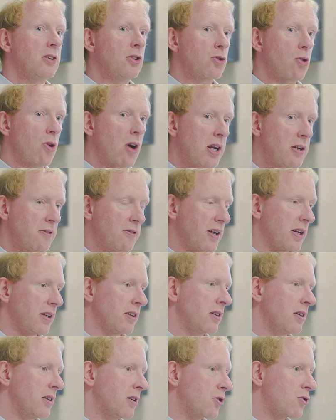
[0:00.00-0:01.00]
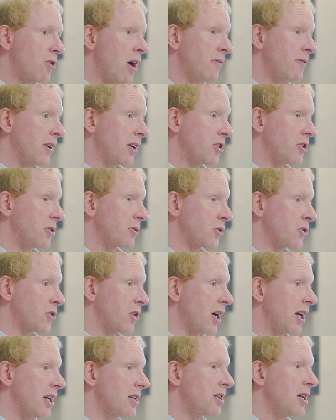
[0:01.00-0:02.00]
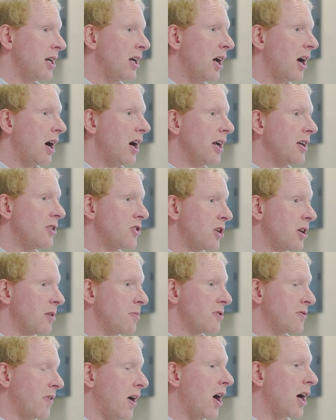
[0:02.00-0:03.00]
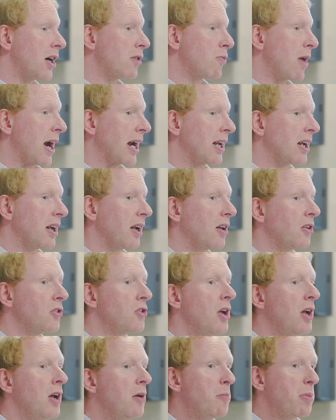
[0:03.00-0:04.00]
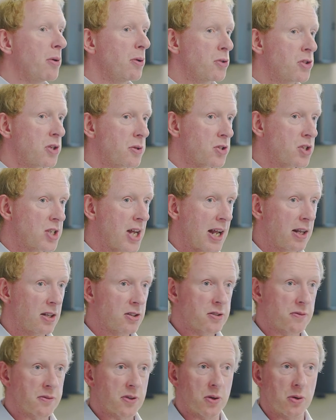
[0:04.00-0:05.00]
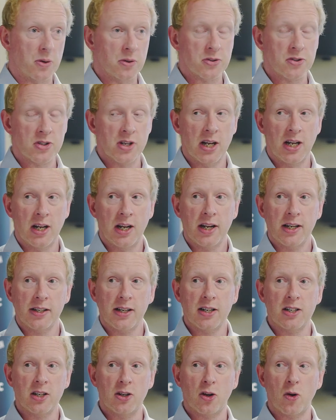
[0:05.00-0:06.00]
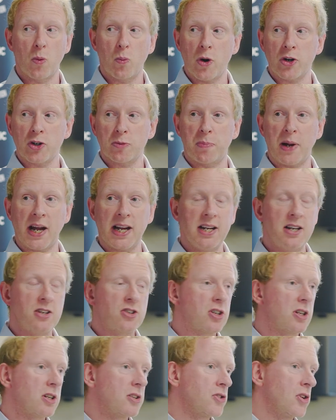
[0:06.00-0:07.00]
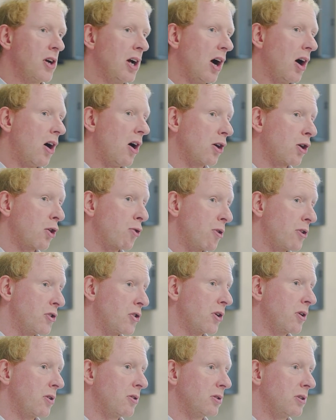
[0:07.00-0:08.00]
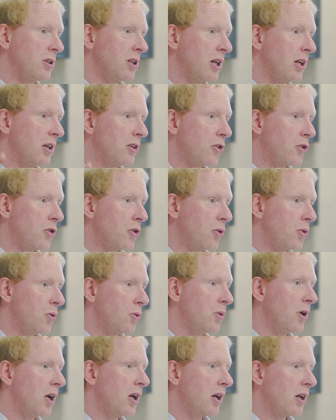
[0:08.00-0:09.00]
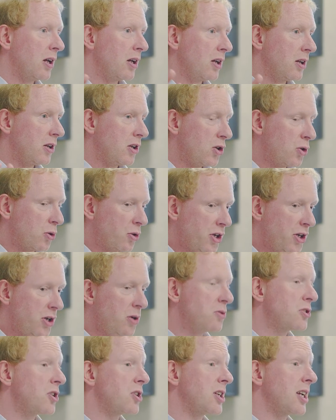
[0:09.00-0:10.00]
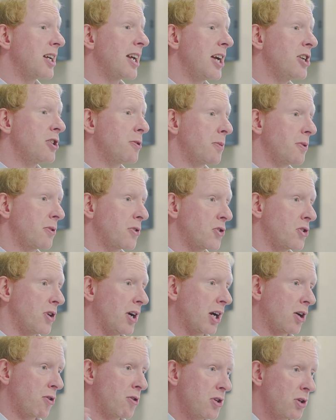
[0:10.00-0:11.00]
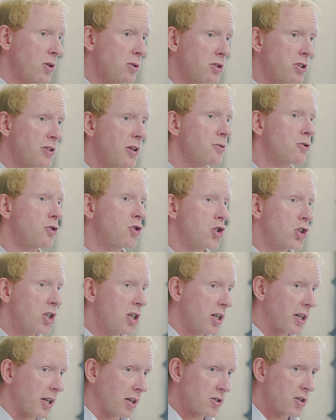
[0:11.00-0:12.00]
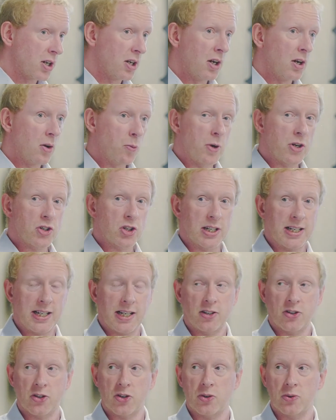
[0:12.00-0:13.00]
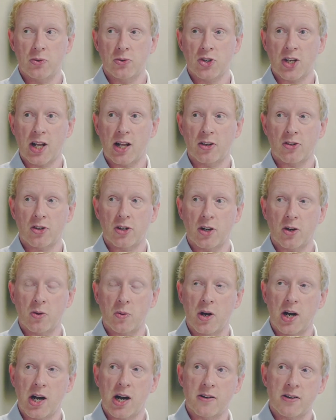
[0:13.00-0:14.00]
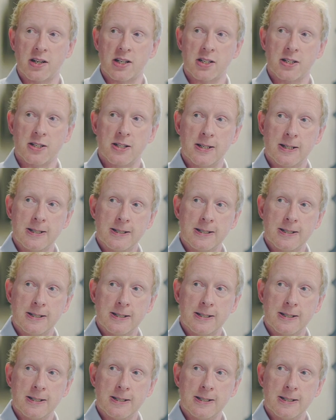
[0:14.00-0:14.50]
driving traffic to your site in terms of high rankings, but also sales, of course. You need to look at which pages are critical to your users engaging with the site, critical to those journeys which lead to sales and inquiries.